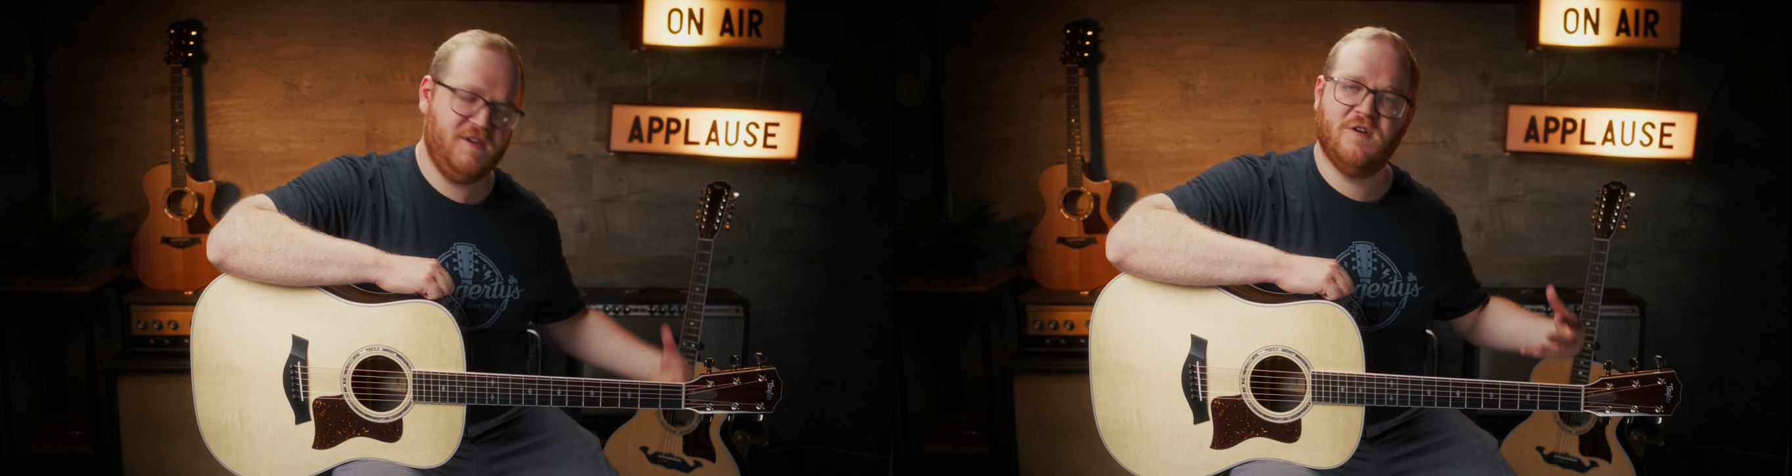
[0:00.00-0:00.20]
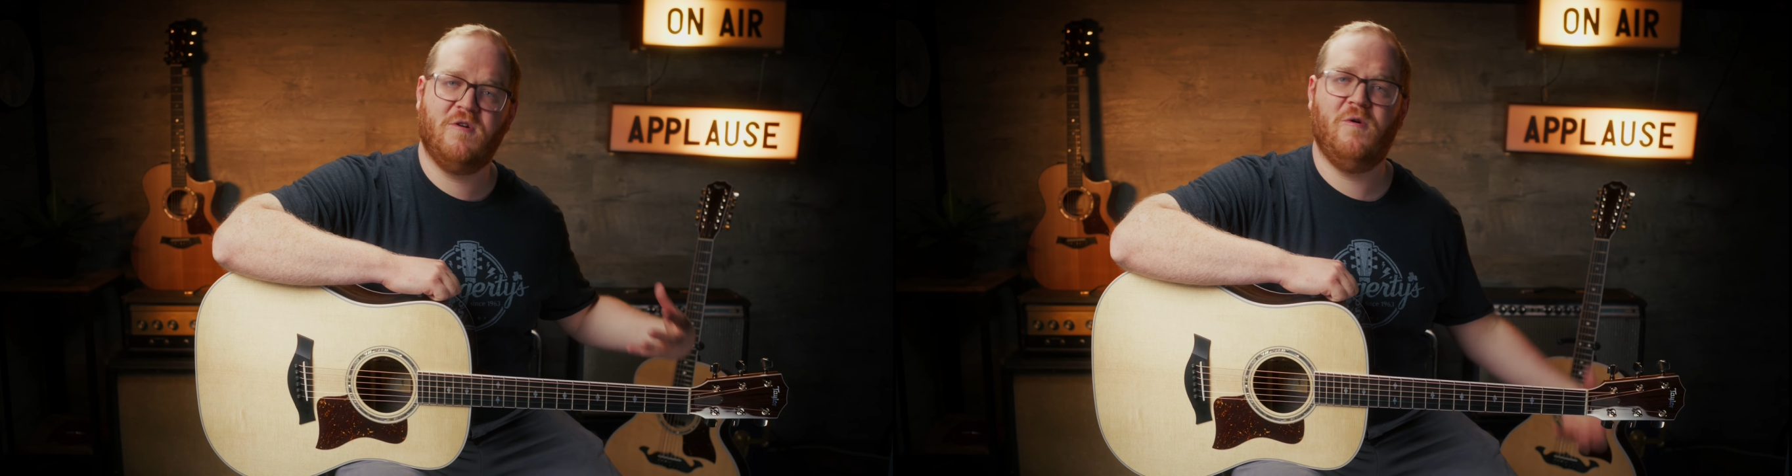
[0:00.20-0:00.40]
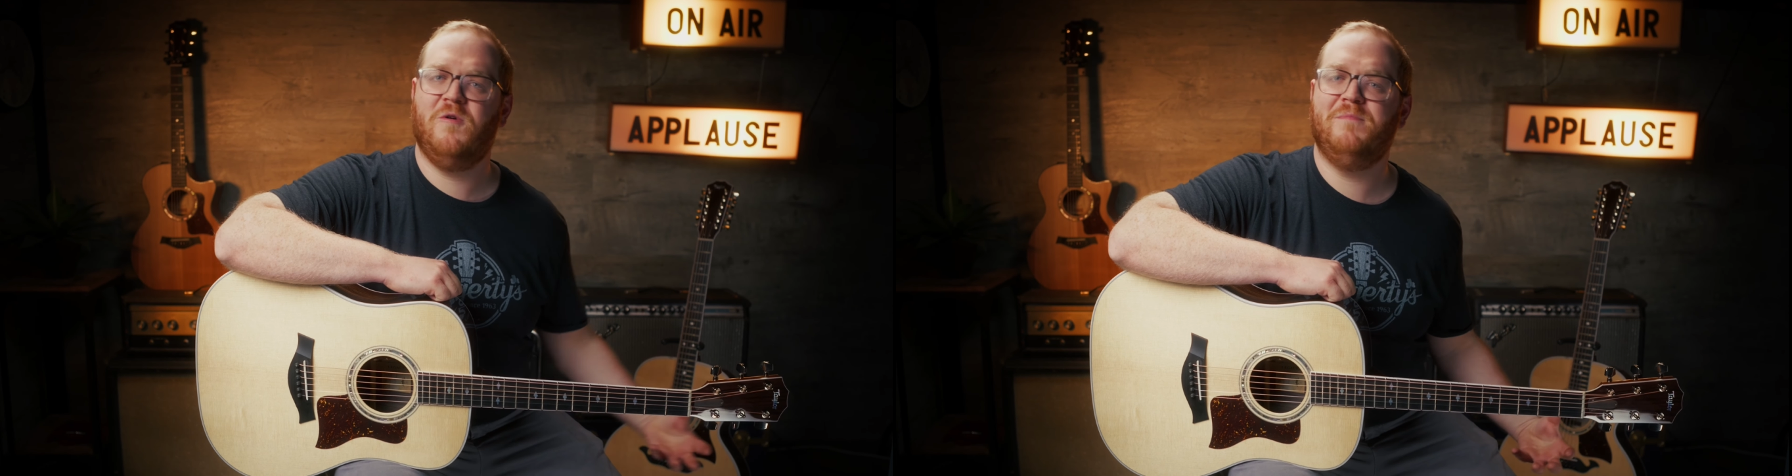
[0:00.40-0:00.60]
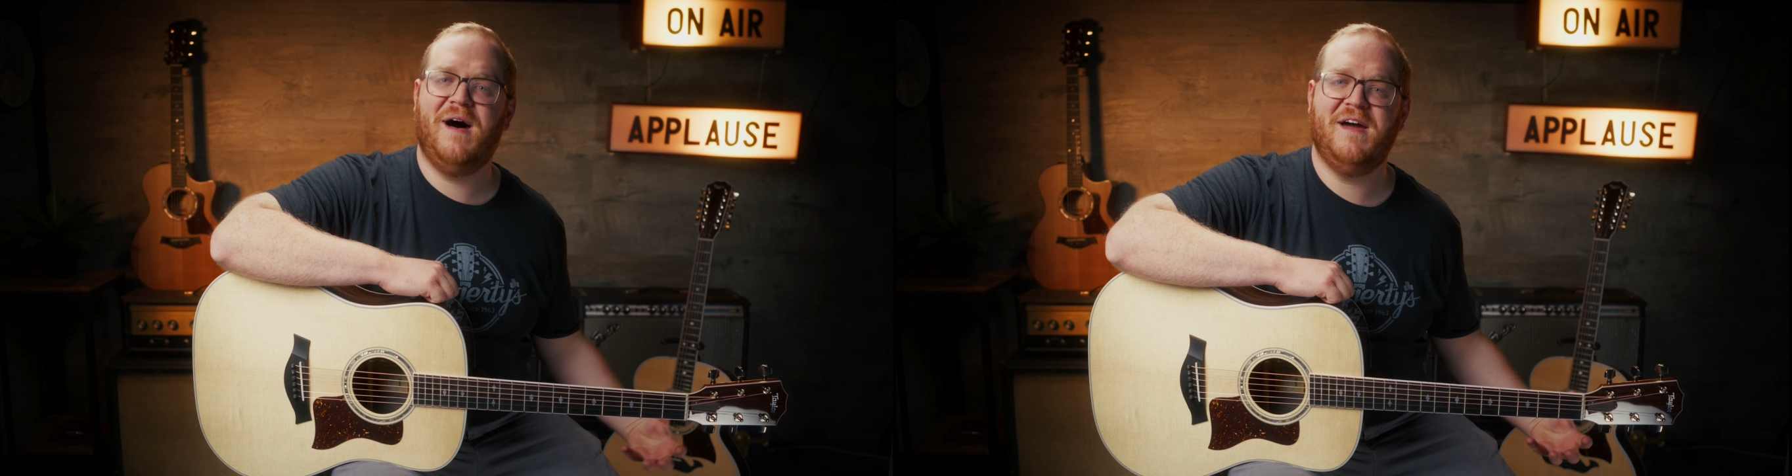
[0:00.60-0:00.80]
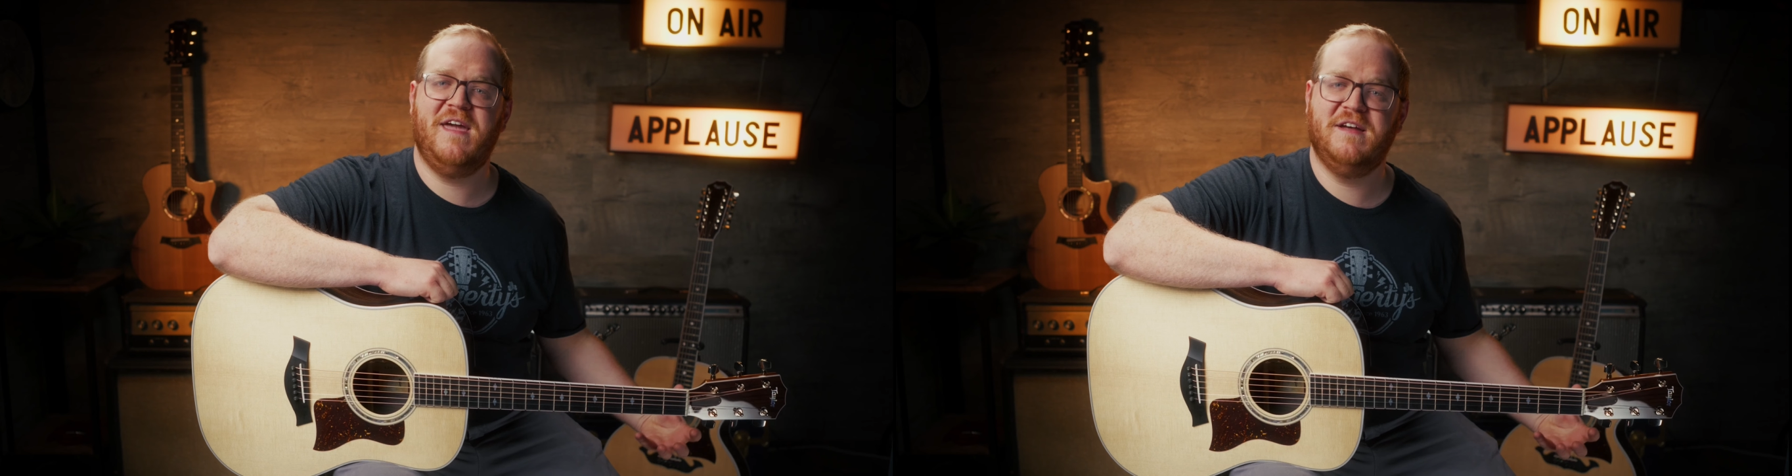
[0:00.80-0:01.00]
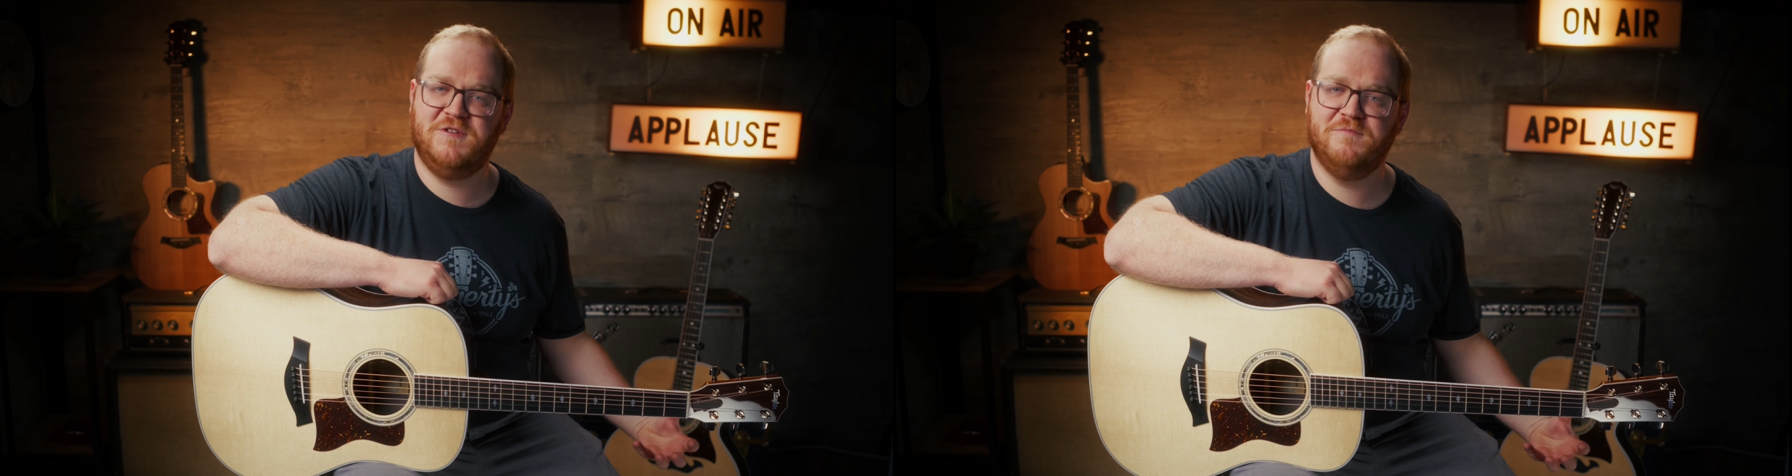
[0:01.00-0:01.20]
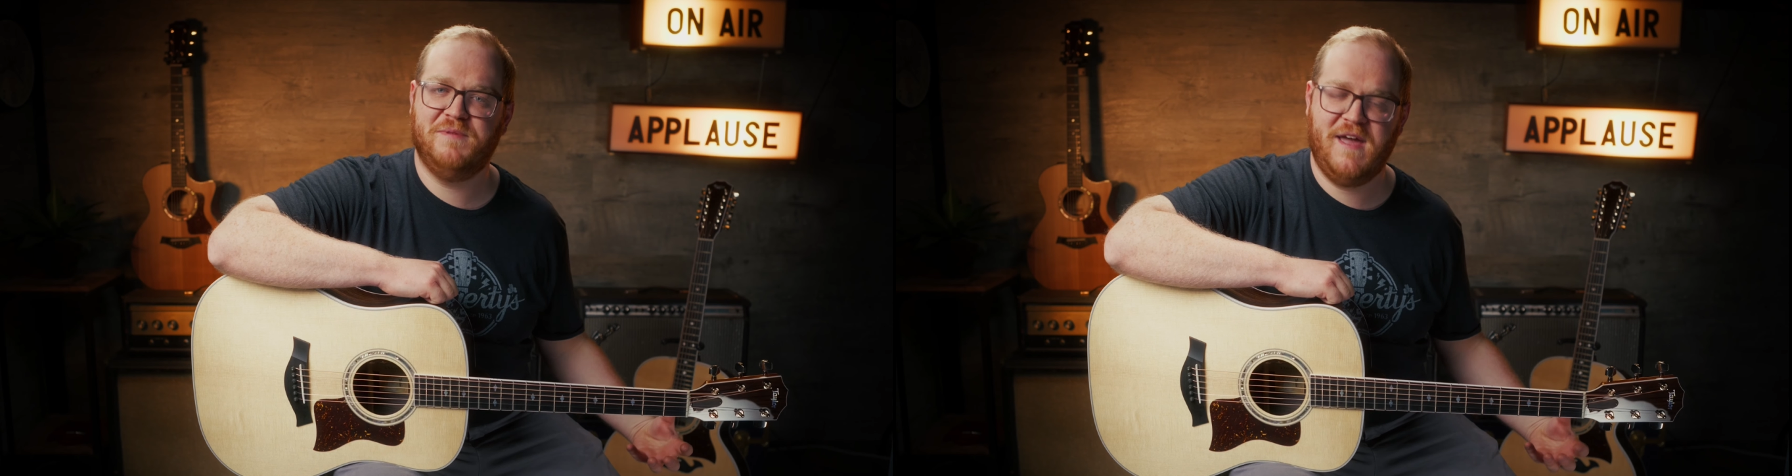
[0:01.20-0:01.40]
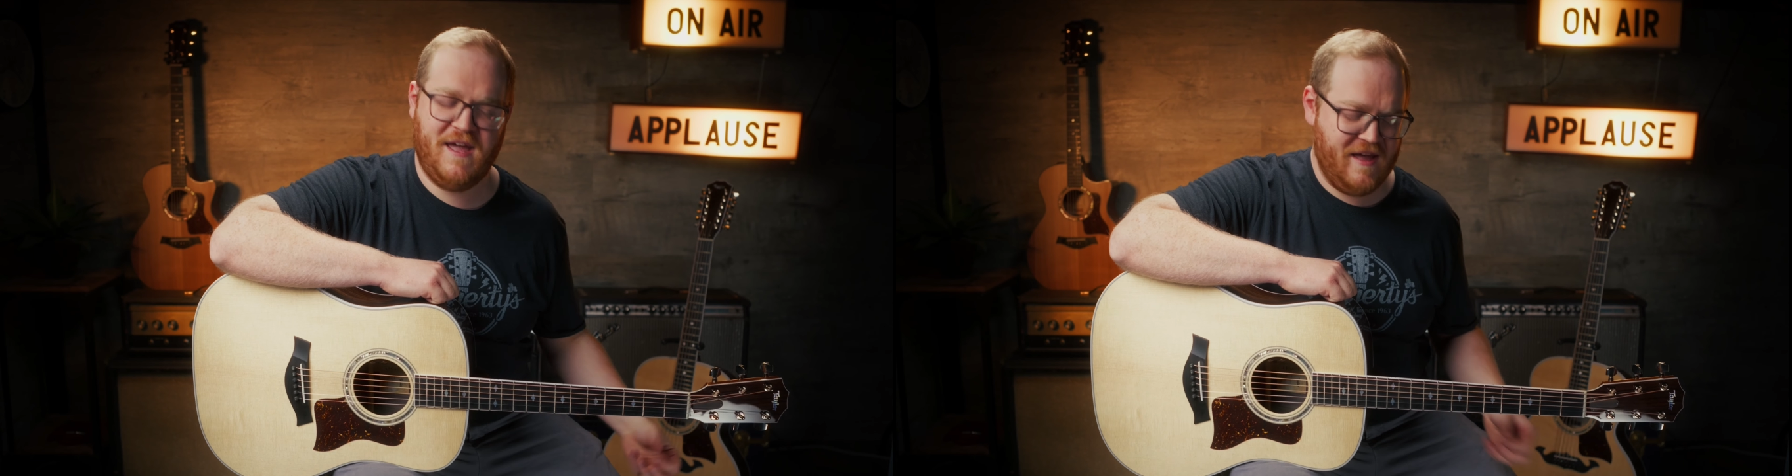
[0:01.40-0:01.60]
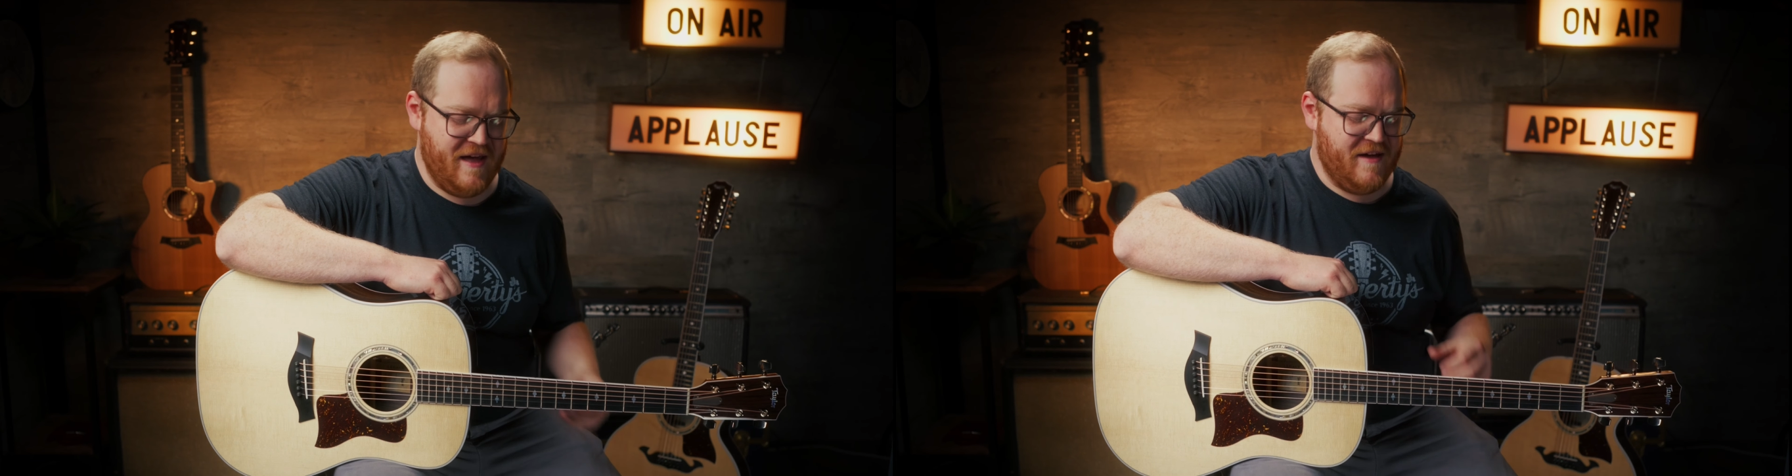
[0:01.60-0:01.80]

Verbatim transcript: your whole body as you're playing.